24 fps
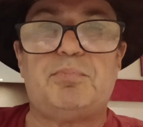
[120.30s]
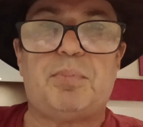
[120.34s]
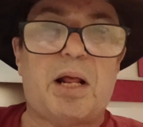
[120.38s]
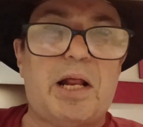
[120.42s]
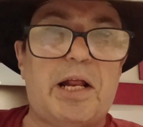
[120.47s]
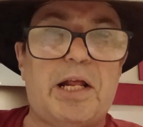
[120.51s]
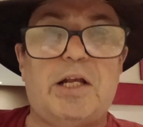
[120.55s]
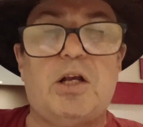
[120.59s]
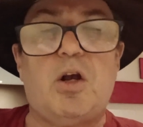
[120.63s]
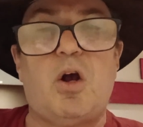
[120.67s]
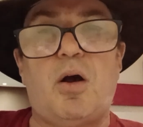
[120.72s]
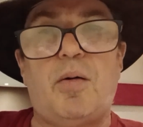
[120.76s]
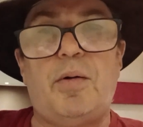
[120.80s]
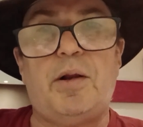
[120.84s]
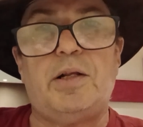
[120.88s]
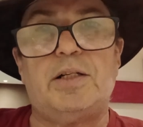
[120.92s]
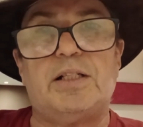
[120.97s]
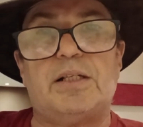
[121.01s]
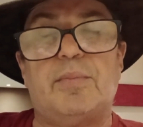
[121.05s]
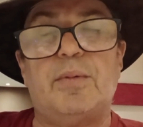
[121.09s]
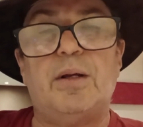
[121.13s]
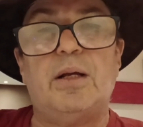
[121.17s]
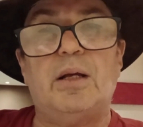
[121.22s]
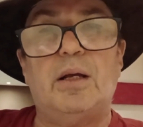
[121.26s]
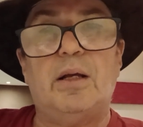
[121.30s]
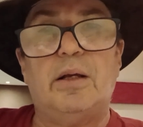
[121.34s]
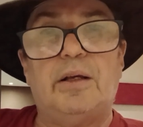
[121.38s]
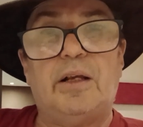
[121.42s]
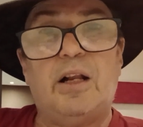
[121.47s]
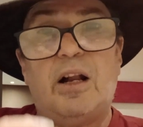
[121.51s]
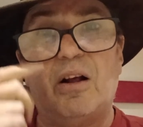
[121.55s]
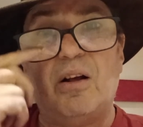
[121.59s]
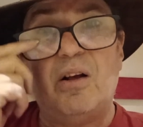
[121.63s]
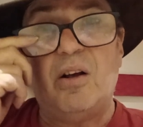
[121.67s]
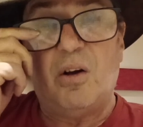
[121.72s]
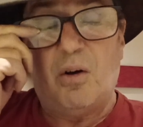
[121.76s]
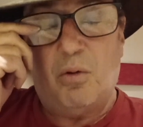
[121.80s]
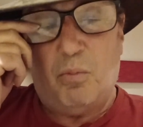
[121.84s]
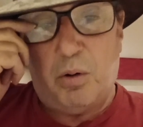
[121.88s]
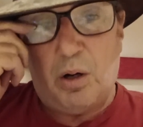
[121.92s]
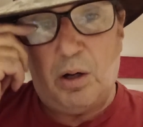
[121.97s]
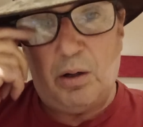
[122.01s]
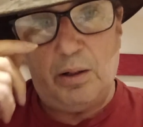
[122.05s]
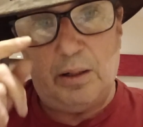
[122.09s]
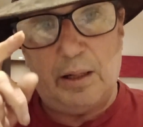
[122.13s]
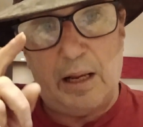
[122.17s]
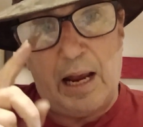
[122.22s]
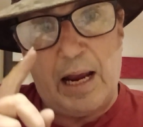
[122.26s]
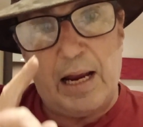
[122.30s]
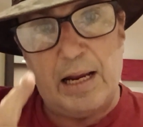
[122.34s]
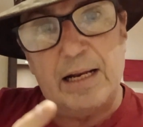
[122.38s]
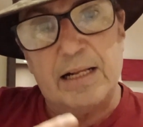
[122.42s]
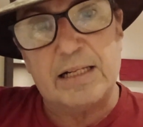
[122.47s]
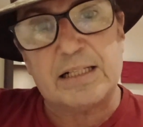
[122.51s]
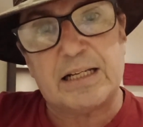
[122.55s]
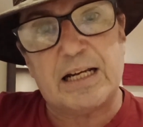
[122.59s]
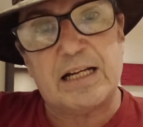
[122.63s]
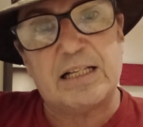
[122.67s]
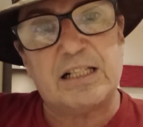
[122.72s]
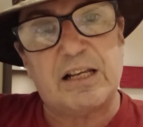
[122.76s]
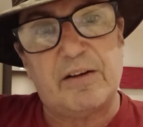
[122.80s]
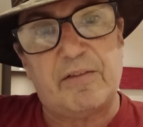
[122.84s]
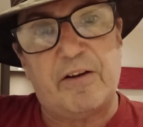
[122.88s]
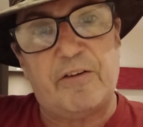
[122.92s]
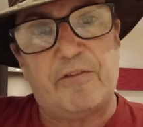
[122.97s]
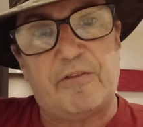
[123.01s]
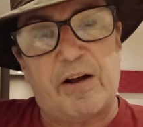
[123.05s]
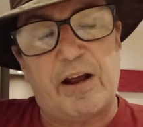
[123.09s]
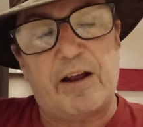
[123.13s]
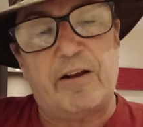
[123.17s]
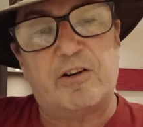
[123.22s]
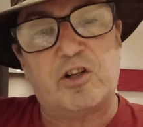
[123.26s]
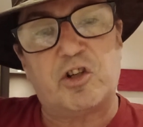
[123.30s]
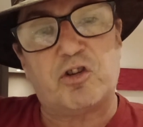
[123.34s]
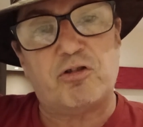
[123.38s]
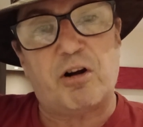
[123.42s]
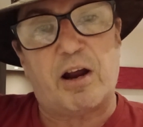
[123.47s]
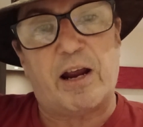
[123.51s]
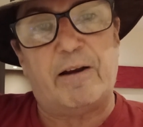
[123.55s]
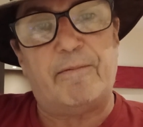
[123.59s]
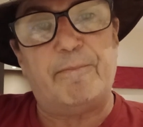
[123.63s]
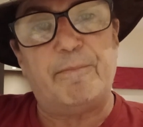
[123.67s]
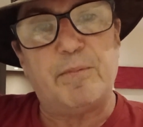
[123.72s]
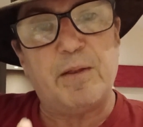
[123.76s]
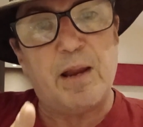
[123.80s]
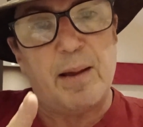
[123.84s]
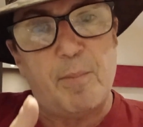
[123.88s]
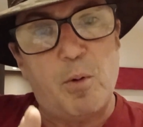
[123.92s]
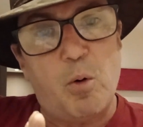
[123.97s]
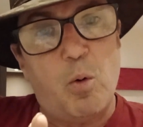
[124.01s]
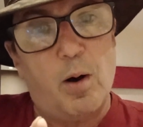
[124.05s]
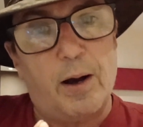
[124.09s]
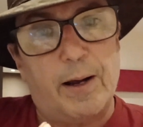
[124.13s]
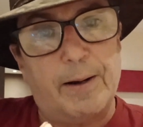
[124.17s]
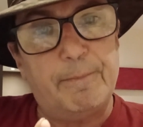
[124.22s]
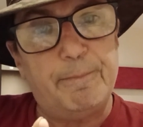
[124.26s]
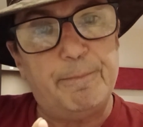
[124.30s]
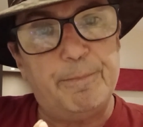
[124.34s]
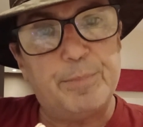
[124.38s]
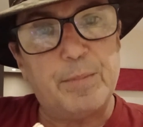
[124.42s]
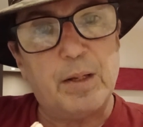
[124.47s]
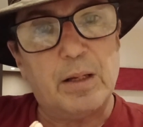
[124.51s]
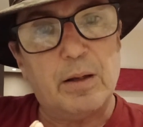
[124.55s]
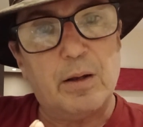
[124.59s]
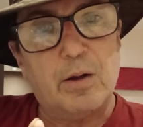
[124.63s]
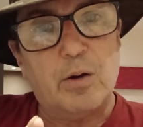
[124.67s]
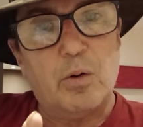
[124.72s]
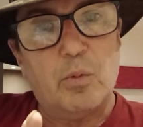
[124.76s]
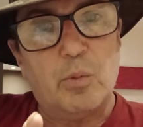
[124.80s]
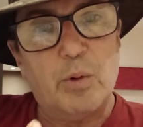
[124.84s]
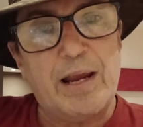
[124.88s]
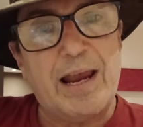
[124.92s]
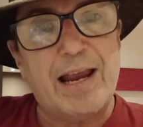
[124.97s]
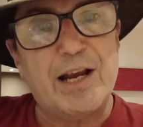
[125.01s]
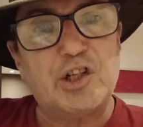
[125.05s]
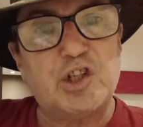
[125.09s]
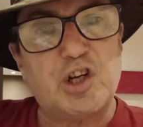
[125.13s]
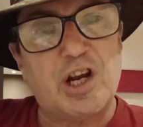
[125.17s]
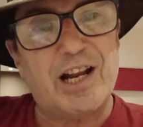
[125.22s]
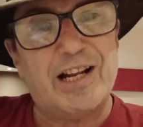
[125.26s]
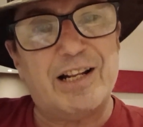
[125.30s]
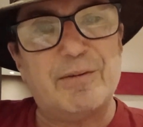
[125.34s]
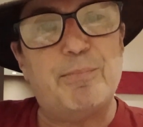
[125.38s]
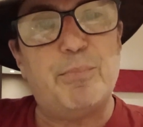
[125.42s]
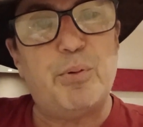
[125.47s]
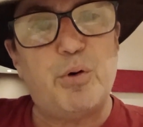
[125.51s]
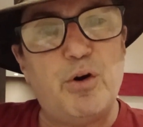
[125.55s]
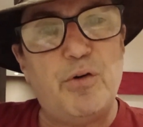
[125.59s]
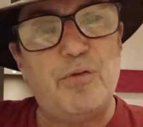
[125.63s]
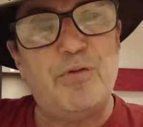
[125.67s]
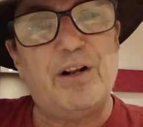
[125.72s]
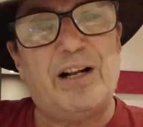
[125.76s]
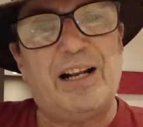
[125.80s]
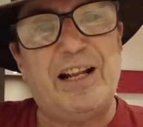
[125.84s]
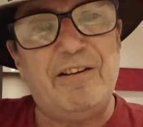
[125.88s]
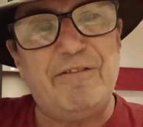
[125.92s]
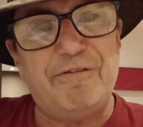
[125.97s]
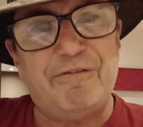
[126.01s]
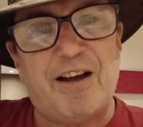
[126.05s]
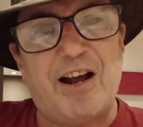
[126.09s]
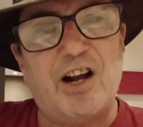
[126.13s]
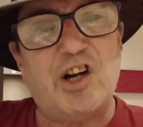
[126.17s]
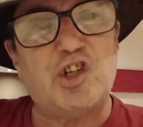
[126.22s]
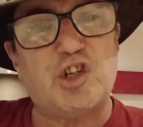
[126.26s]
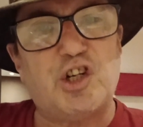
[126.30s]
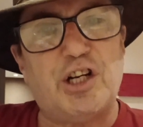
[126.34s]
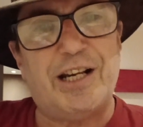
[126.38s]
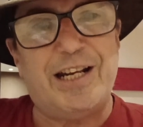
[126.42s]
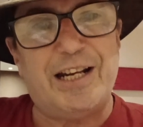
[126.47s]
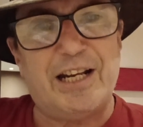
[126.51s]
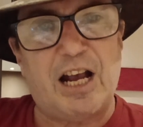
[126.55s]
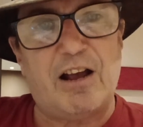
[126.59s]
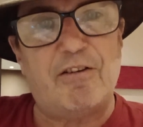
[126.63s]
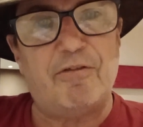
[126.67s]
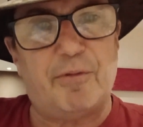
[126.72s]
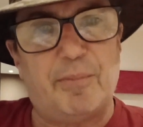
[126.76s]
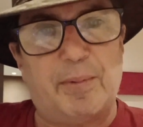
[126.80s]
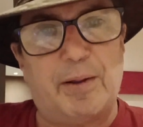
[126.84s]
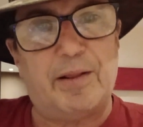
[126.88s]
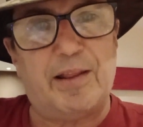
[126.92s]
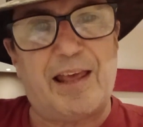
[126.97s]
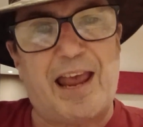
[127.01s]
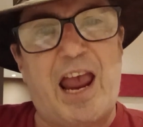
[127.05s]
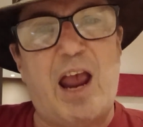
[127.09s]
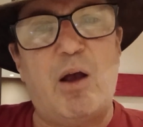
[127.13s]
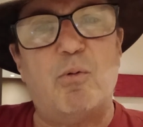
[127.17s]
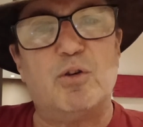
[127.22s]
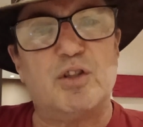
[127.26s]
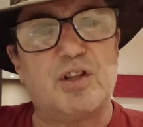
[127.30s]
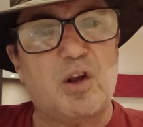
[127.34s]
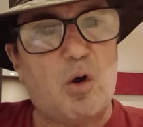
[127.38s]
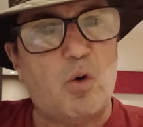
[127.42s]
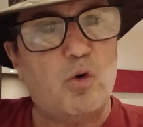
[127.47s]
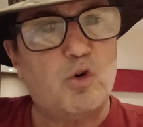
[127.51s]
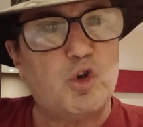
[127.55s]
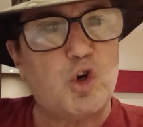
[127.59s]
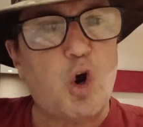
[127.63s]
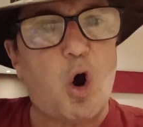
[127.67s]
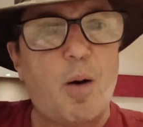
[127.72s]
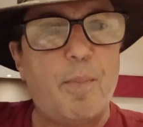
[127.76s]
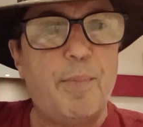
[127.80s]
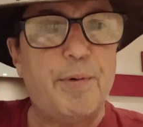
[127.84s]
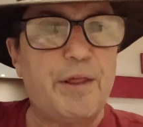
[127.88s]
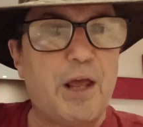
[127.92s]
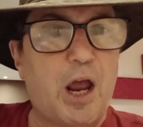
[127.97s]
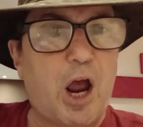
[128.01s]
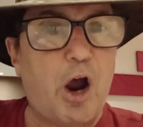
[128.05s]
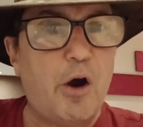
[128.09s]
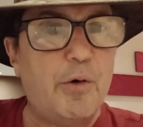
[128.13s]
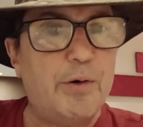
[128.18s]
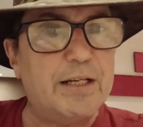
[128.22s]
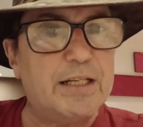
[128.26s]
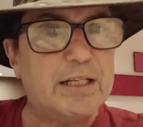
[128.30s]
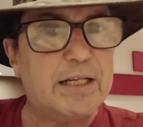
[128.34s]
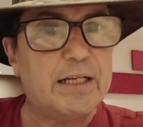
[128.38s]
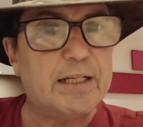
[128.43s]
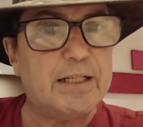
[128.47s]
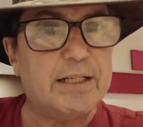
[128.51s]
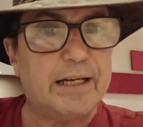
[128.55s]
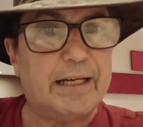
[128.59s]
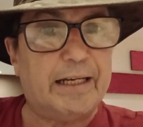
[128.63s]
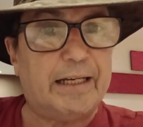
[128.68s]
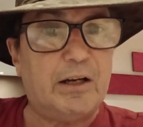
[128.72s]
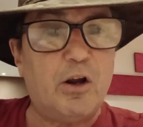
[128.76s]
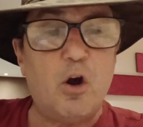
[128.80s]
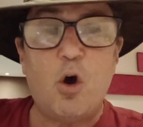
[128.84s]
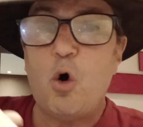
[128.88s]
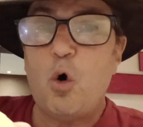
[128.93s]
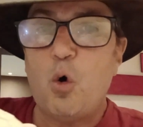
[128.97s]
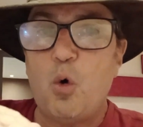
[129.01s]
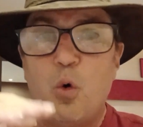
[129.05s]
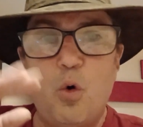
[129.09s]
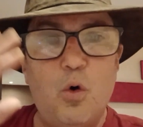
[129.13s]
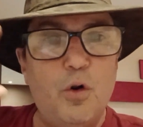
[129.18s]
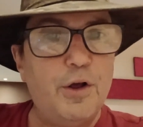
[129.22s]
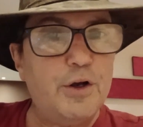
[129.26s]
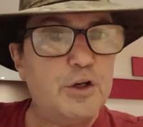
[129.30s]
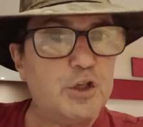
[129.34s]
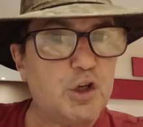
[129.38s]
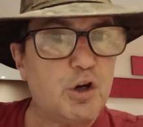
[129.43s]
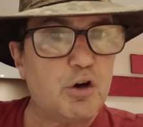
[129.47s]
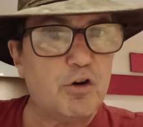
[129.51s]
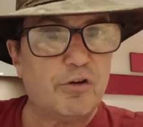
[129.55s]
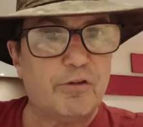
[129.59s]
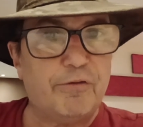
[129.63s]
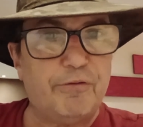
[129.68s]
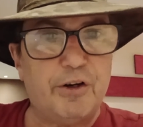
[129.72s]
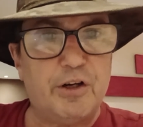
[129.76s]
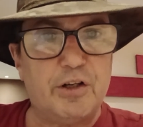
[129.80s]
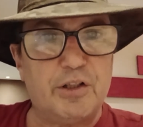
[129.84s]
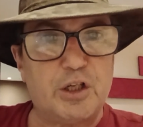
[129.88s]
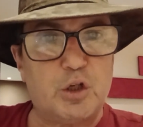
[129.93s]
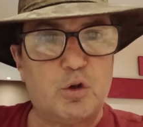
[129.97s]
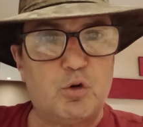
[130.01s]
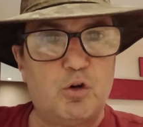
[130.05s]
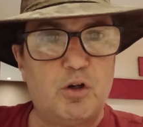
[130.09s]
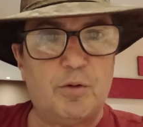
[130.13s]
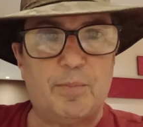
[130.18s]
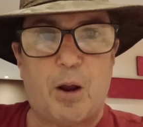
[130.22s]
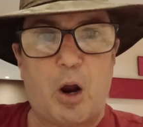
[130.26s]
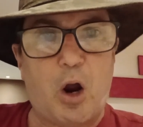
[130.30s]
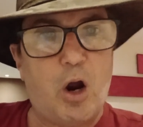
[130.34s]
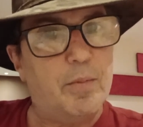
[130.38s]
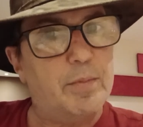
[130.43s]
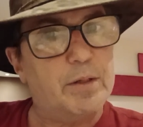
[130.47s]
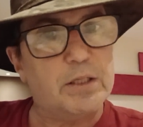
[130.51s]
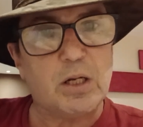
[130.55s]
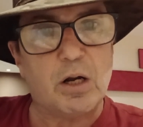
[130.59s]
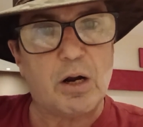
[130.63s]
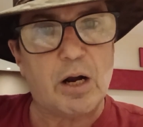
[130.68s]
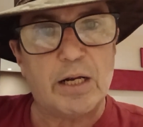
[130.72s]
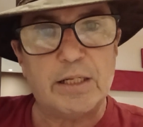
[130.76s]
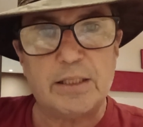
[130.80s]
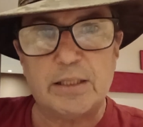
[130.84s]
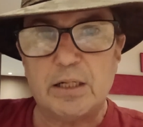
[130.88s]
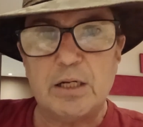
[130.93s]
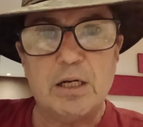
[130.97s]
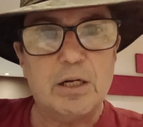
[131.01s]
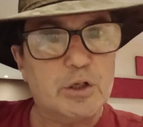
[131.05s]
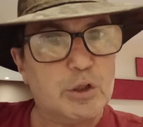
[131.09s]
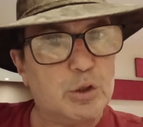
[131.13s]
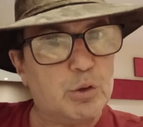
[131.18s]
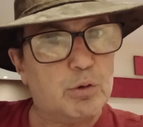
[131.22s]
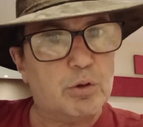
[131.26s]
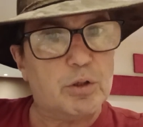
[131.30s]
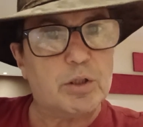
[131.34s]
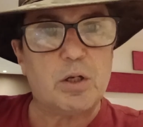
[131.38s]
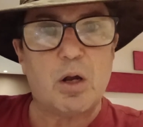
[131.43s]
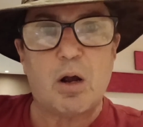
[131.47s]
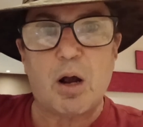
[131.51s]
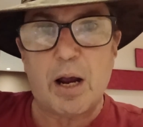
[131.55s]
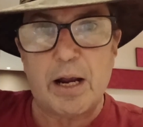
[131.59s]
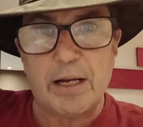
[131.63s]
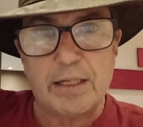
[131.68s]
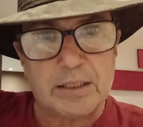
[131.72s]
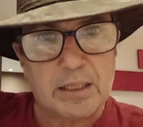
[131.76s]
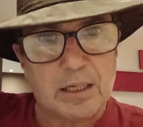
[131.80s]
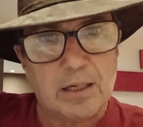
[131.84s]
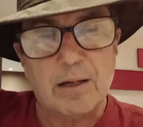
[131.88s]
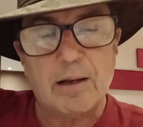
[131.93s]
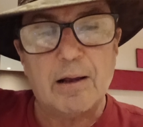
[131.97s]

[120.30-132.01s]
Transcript: bloody communism. Well, hey, let's get something straight. Number one, we actually had a perfectly functioning government that was top of the OECD. All those social figures I talked about, homicides, suicides,